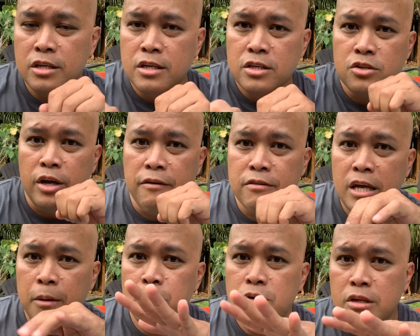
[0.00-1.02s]
So every
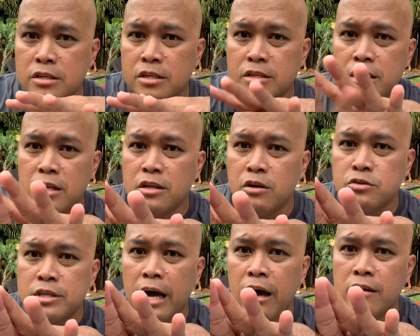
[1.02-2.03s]
time we do this, the tendon
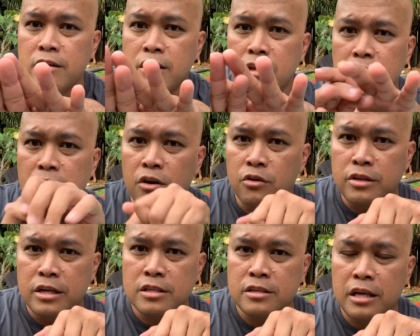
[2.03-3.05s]
goes out, you go
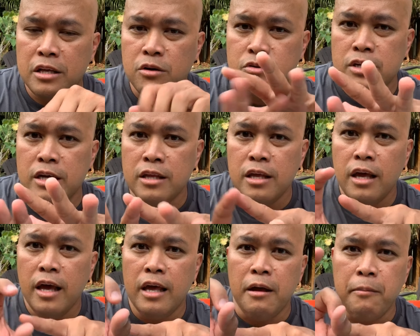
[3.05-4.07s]
this, the tendon goes in.
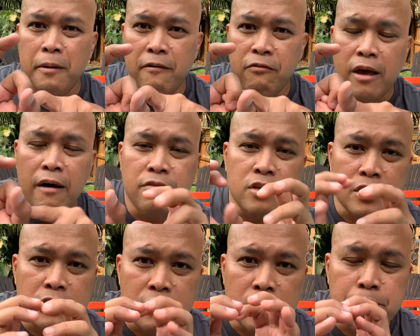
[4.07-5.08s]
And if you have
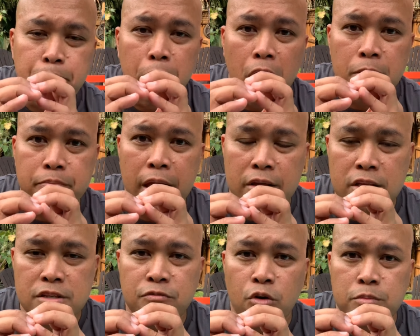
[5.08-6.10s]
this bulb now
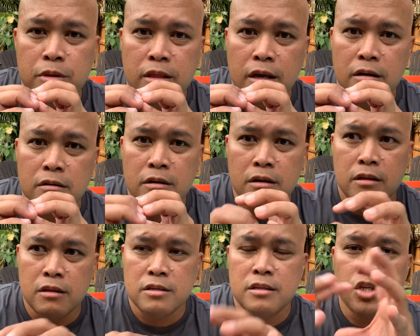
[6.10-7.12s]
that's formed in there,
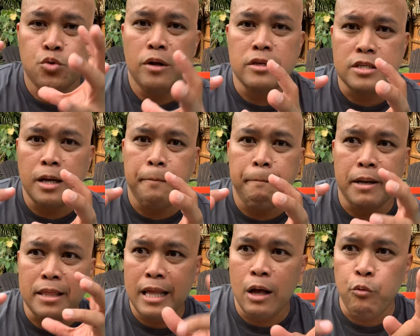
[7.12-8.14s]
this thing swells up,
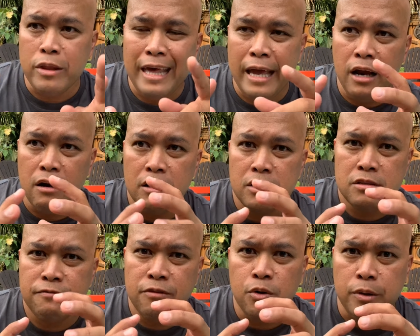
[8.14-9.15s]
but not with air, it's
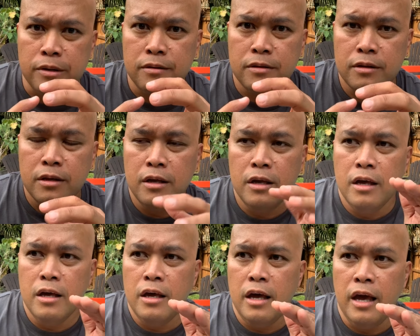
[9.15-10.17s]
fluid.
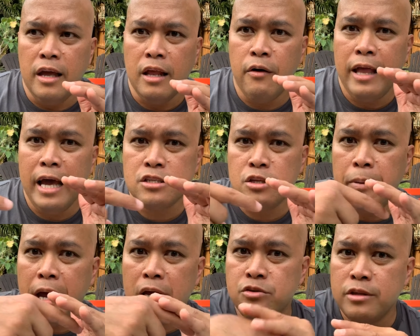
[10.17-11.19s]
And now it has to
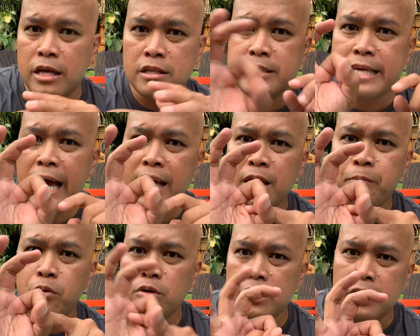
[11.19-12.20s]
pass through that tiny
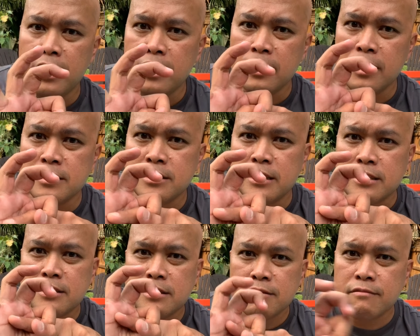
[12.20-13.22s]
pulley, and it does
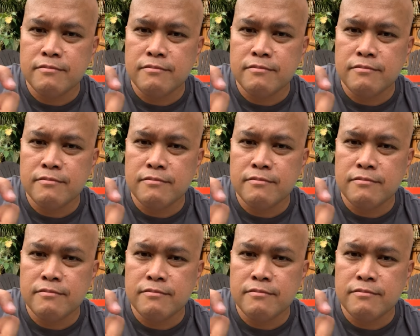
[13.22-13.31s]
this.